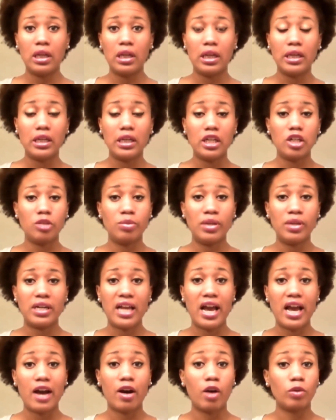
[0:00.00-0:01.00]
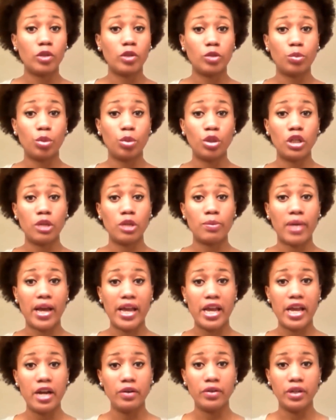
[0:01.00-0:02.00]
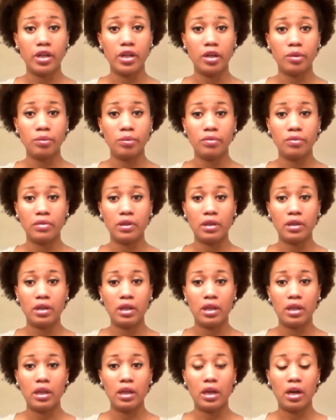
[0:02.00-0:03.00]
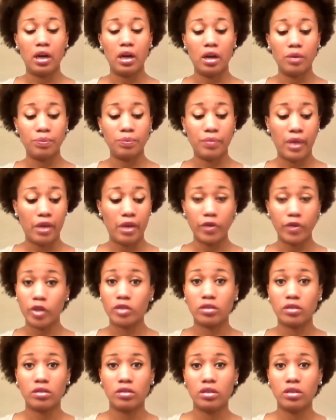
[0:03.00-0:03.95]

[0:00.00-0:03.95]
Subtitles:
It could have been how I was pulling my hair up at first.